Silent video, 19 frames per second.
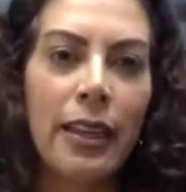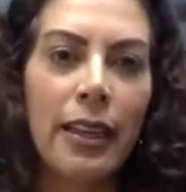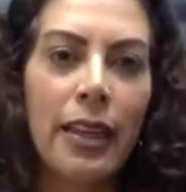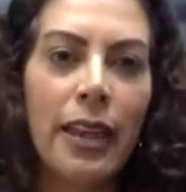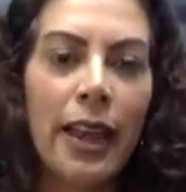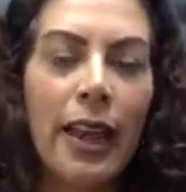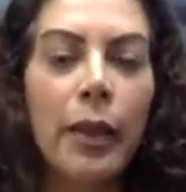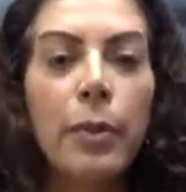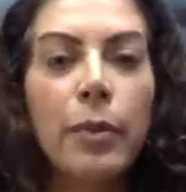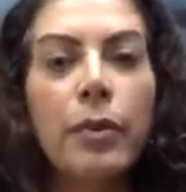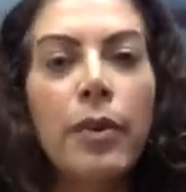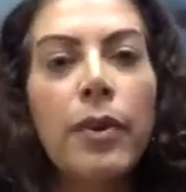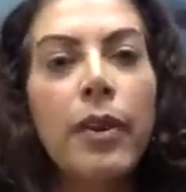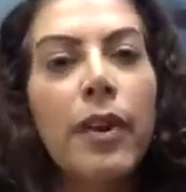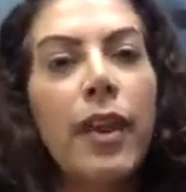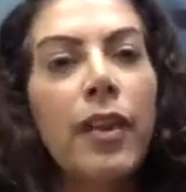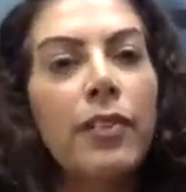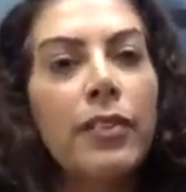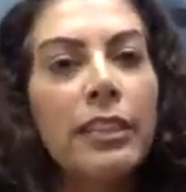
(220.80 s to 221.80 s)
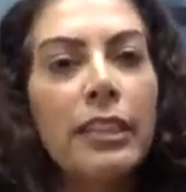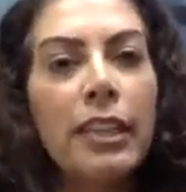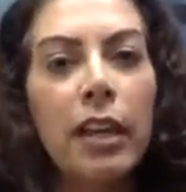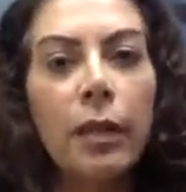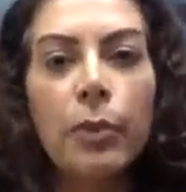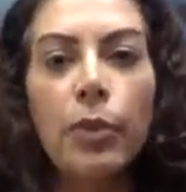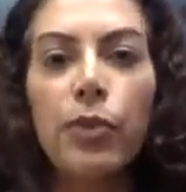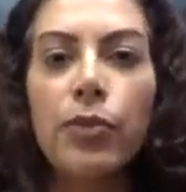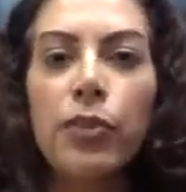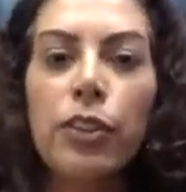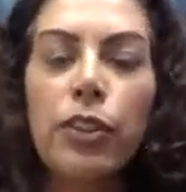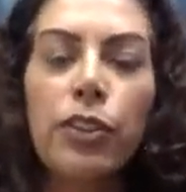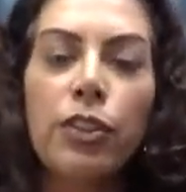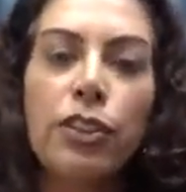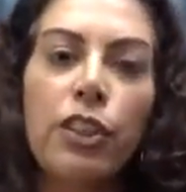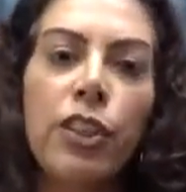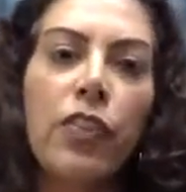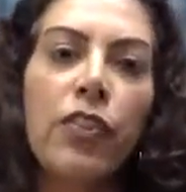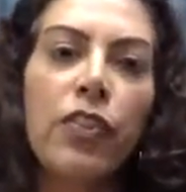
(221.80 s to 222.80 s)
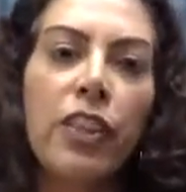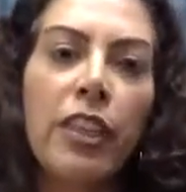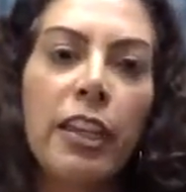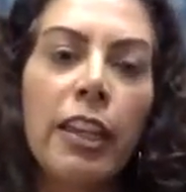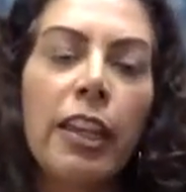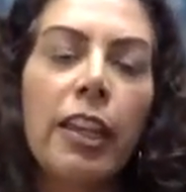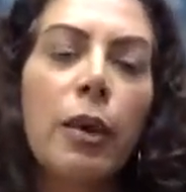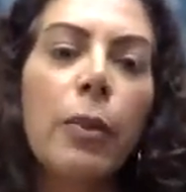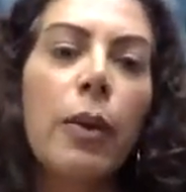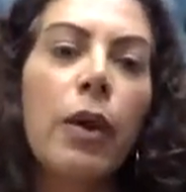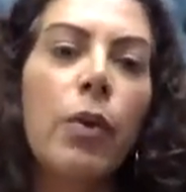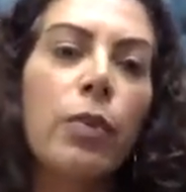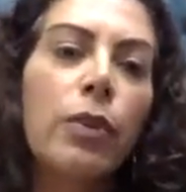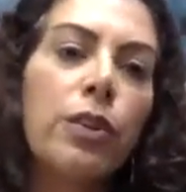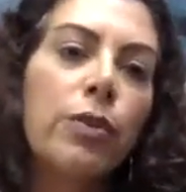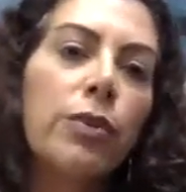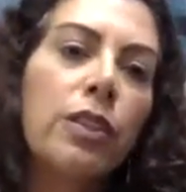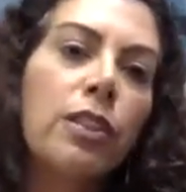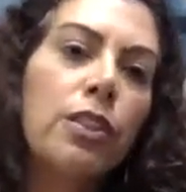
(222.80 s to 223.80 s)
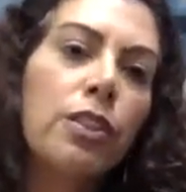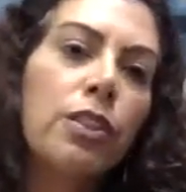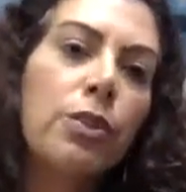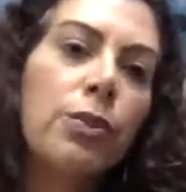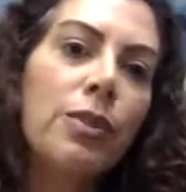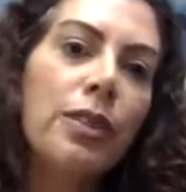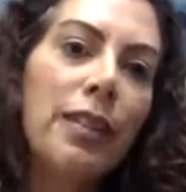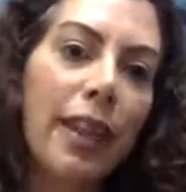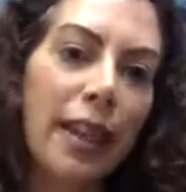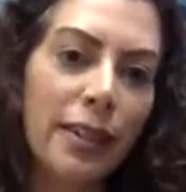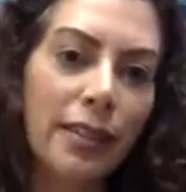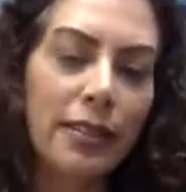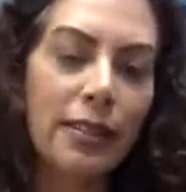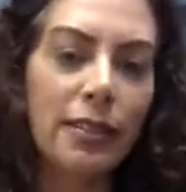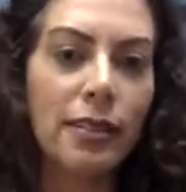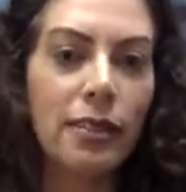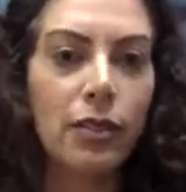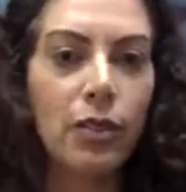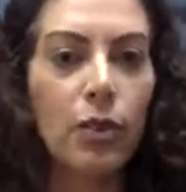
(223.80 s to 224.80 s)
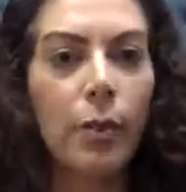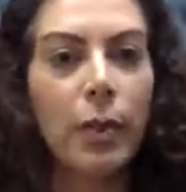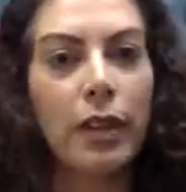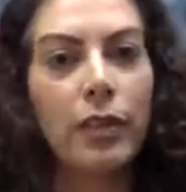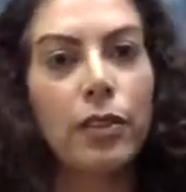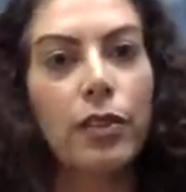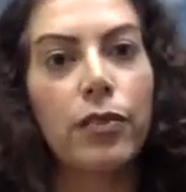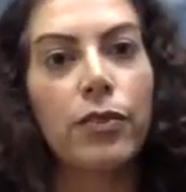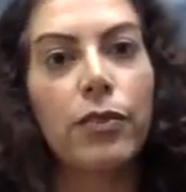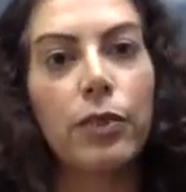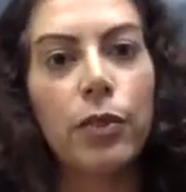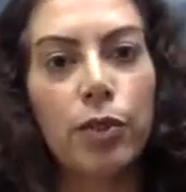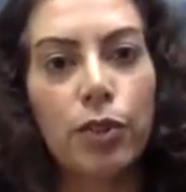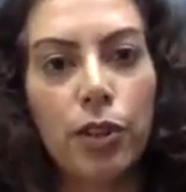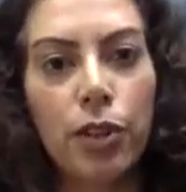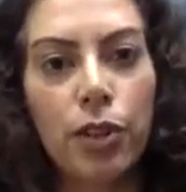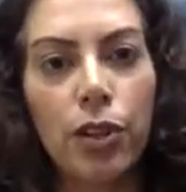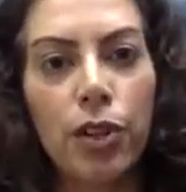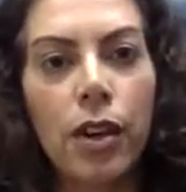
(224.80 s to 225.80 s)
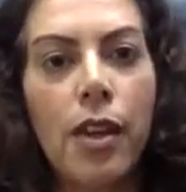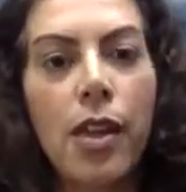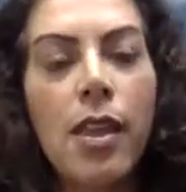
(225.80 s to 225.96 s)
And every time you feel yourself thinking about what you need to do next or about the future,